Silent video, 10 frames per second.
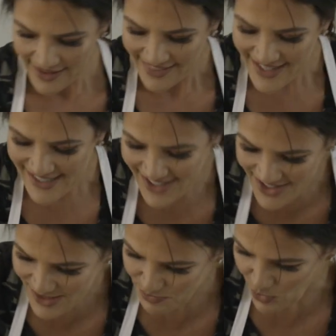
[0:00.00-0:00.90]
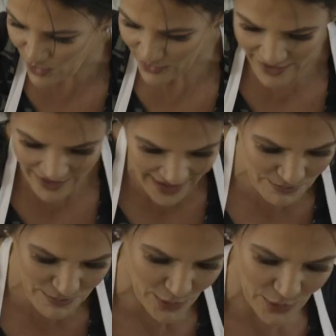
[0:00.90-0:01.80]
They're so spoiled. They've only
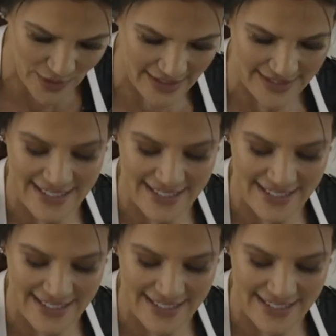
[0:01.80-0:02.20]
brought in a